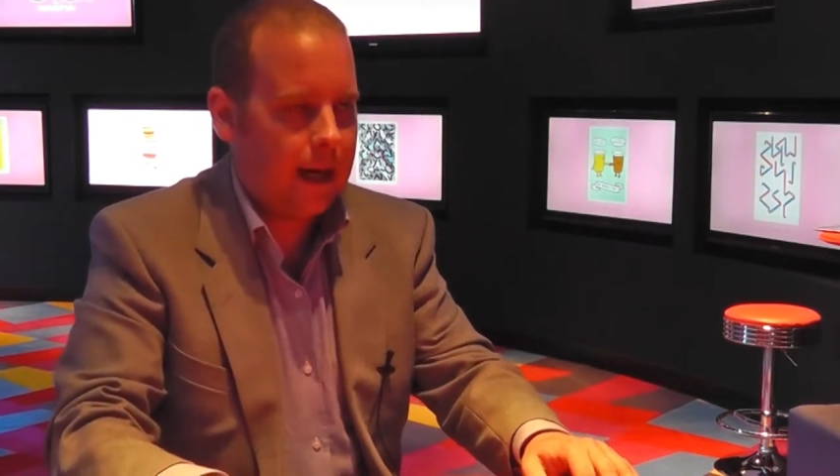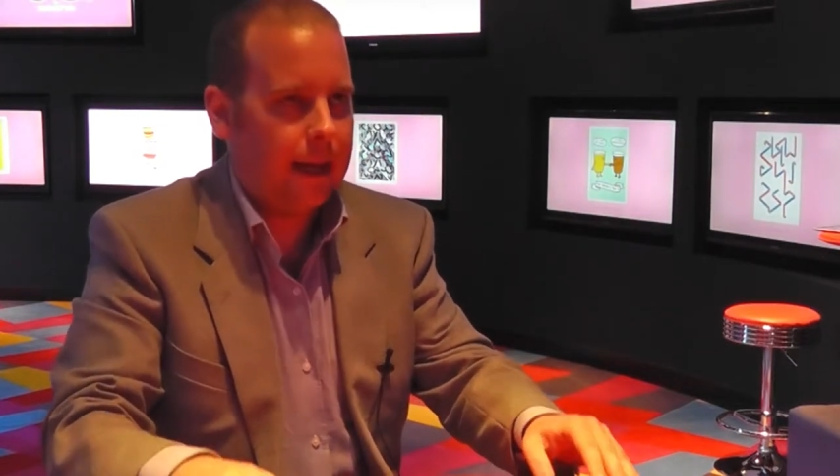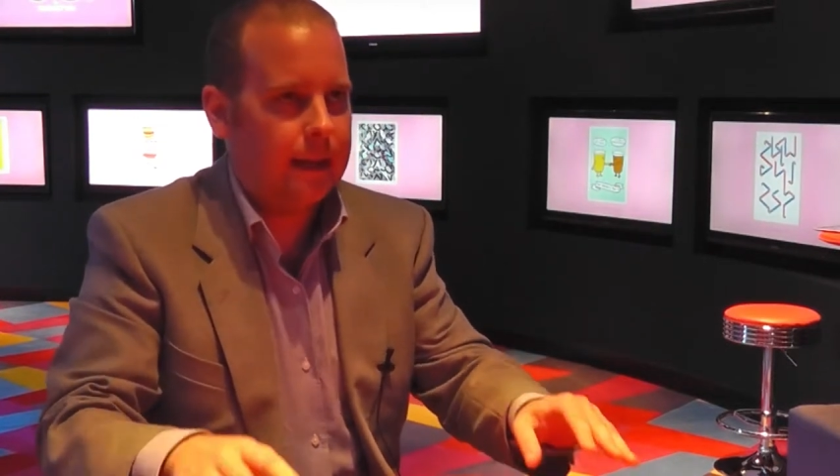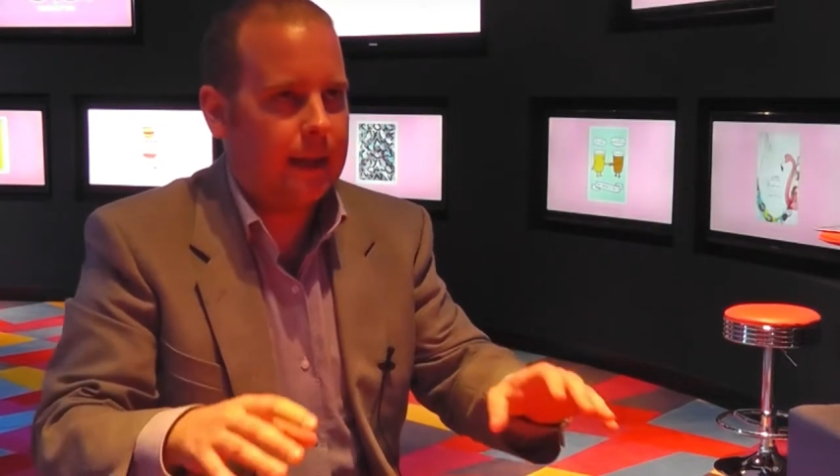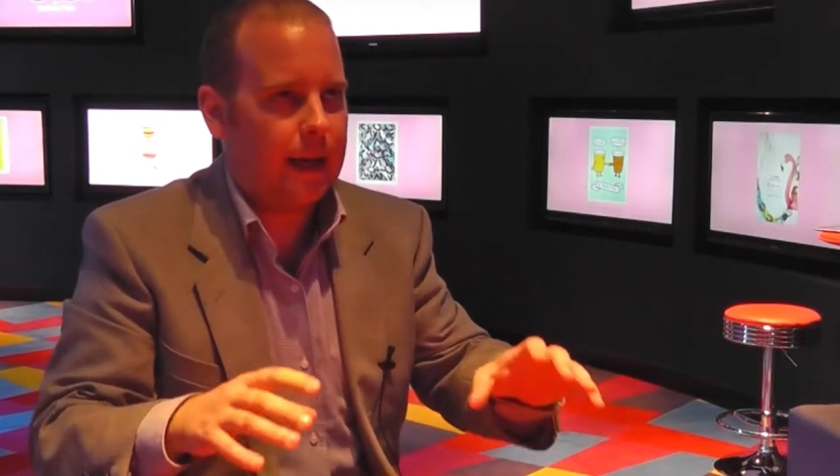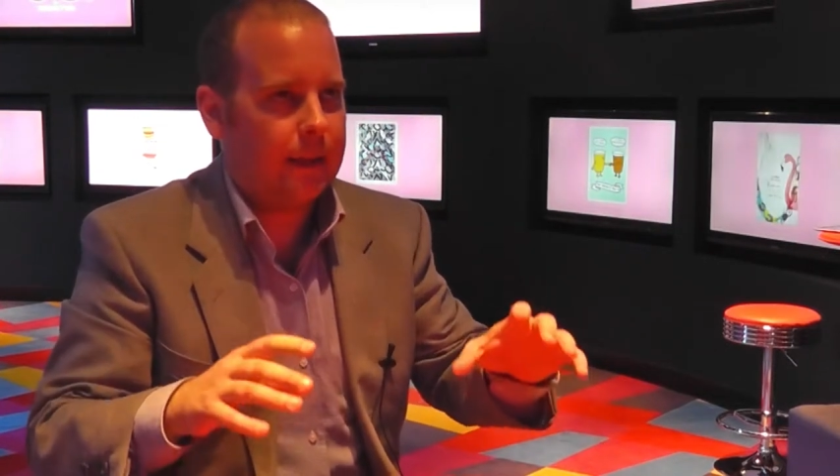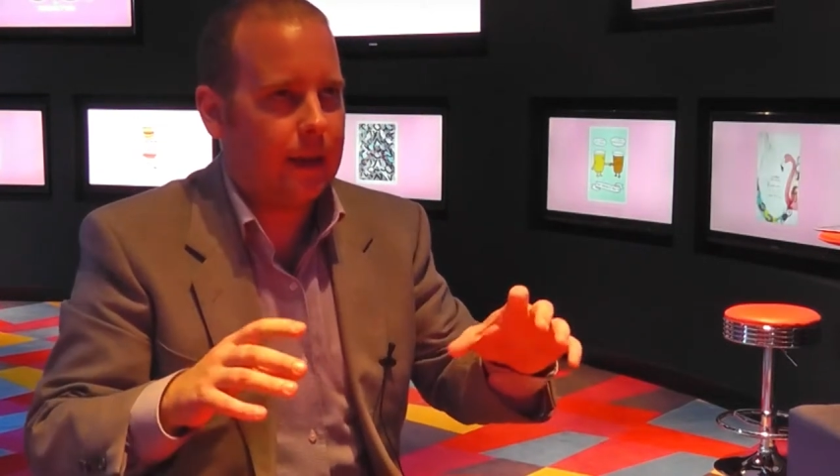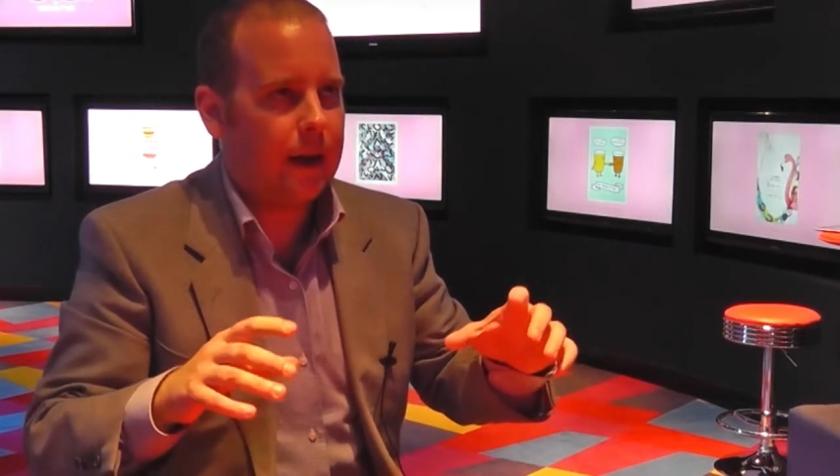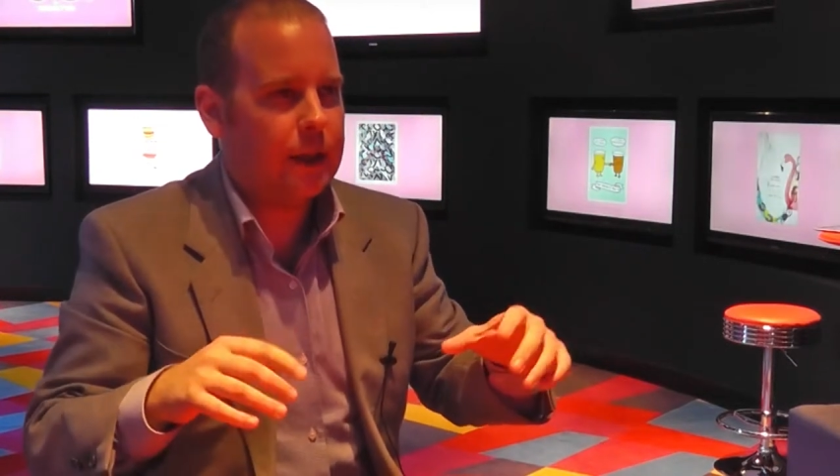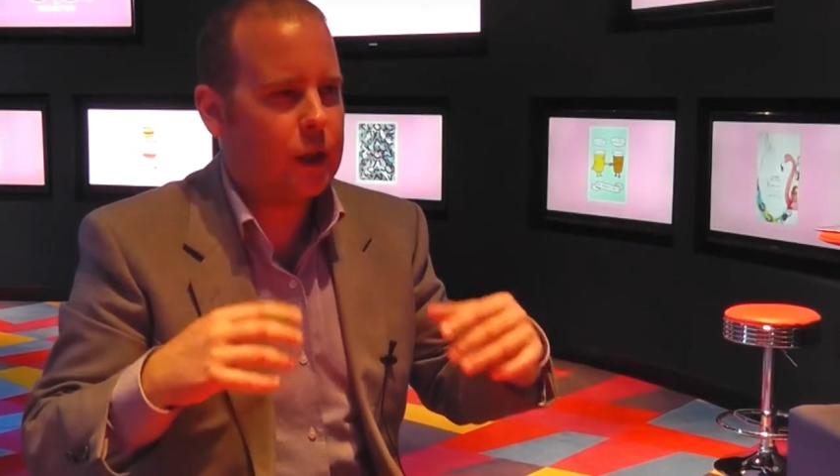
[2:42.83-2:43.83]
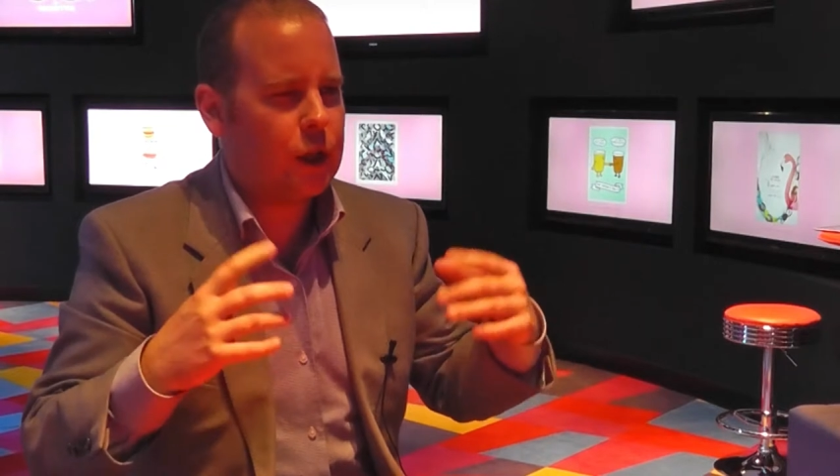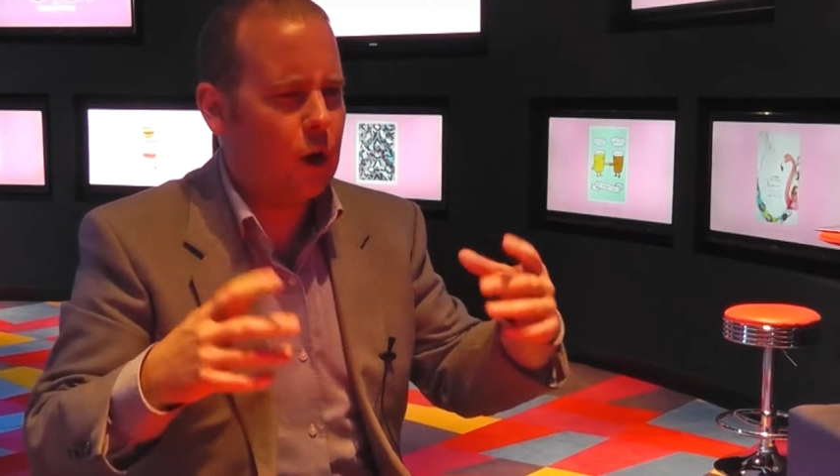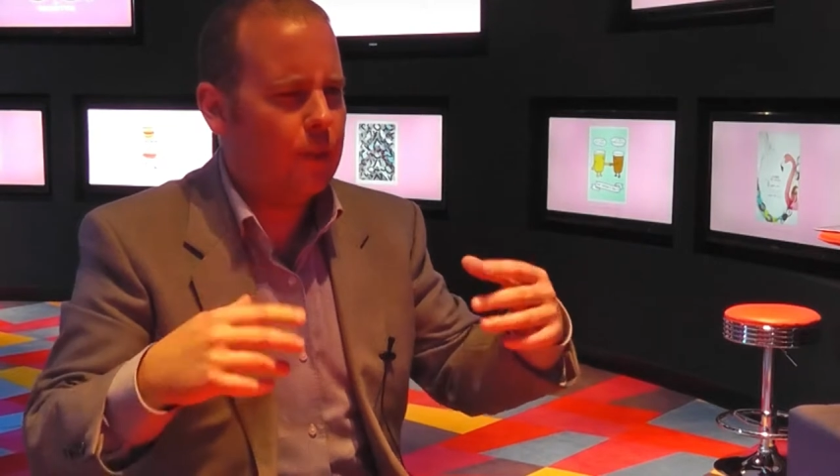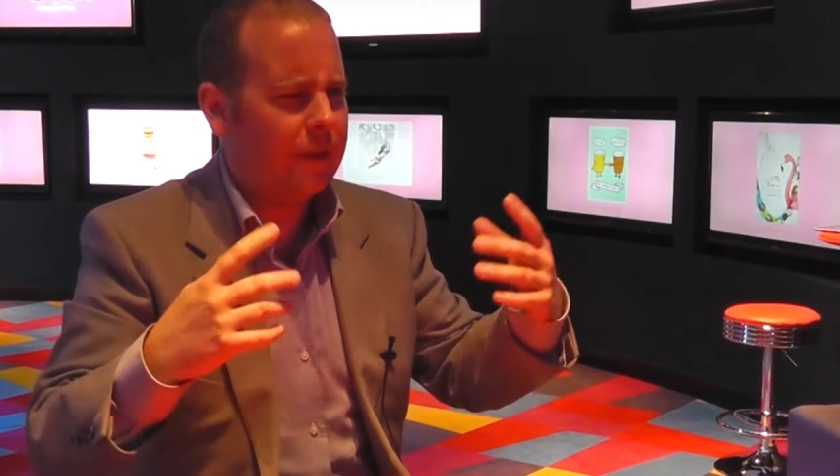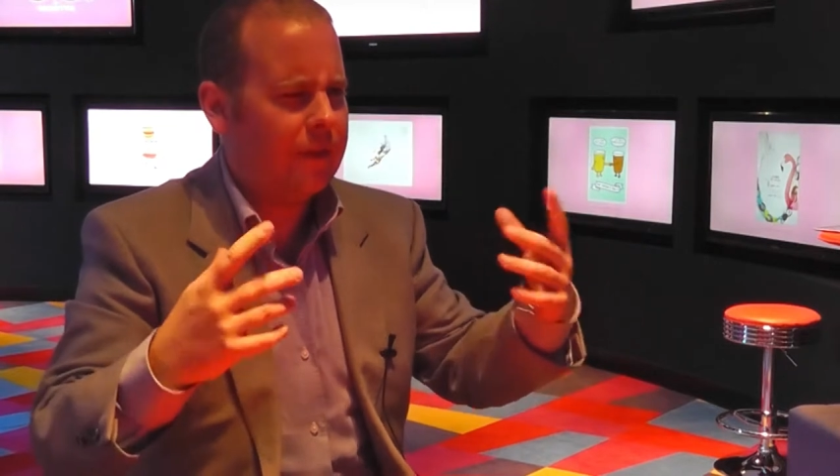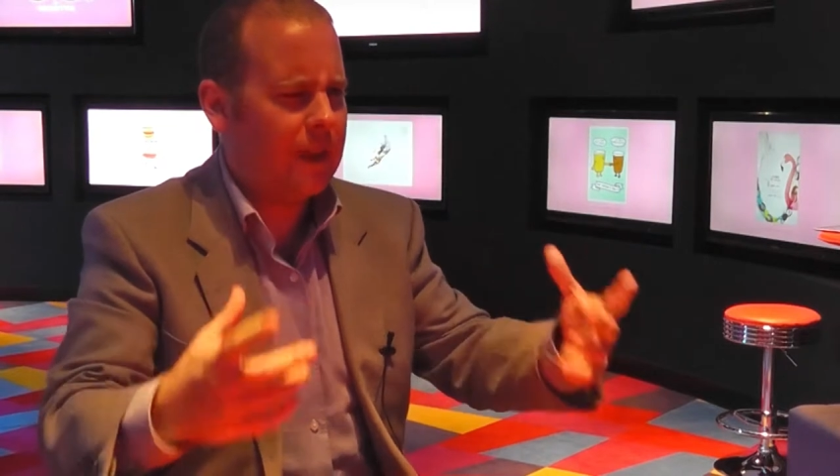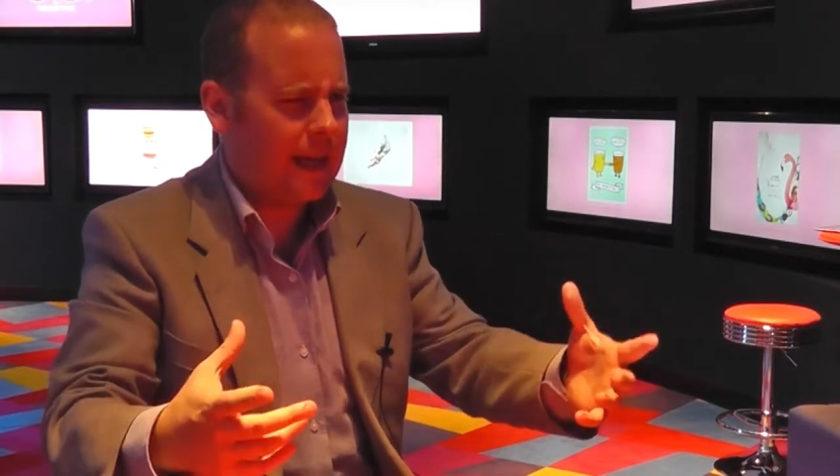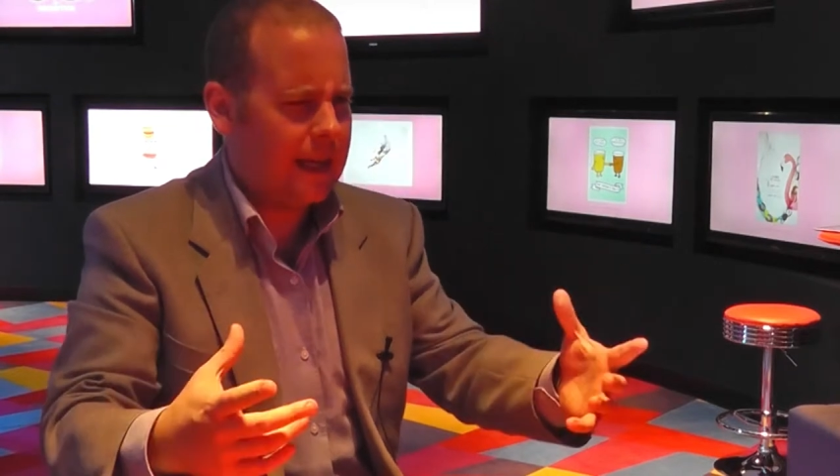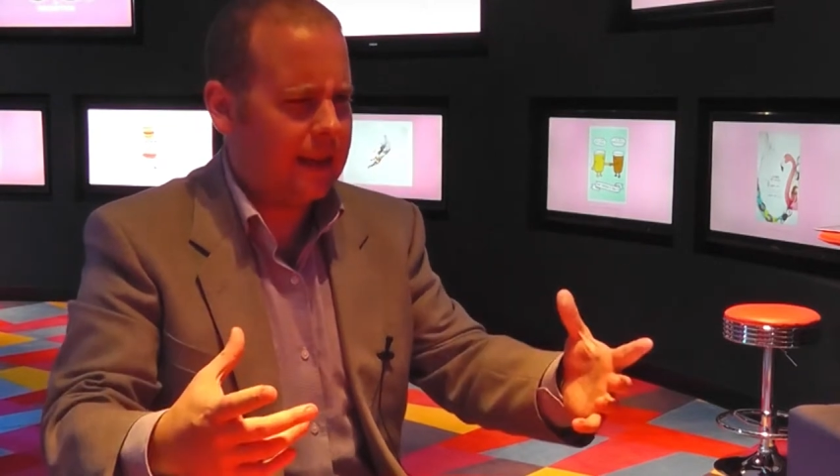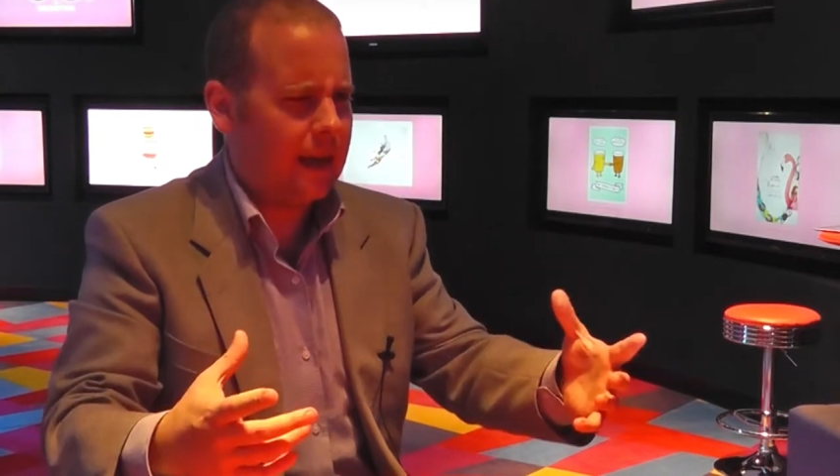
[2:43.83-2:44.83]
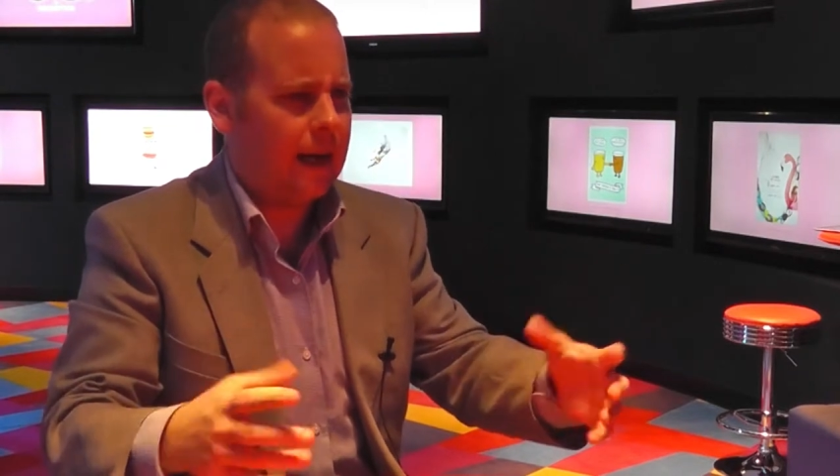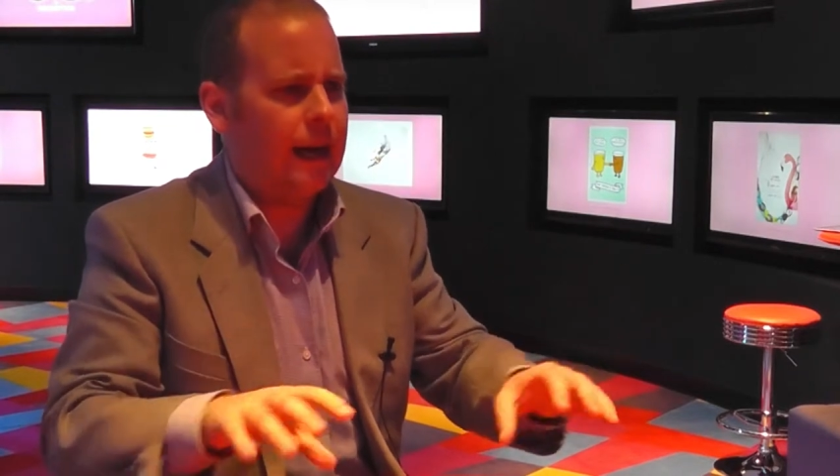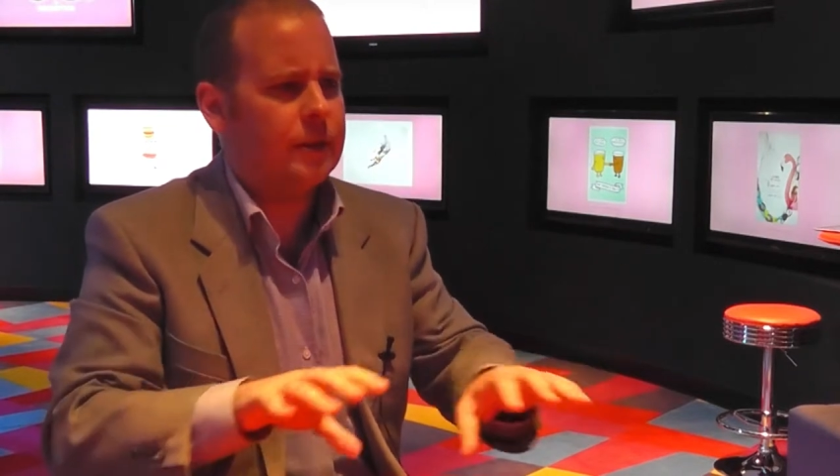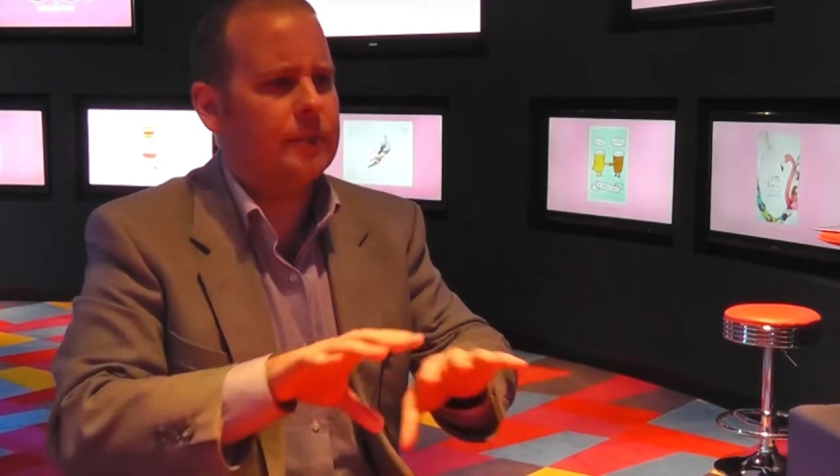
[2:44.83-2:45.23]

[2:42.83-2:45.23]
and the kind of scope of thinking that allows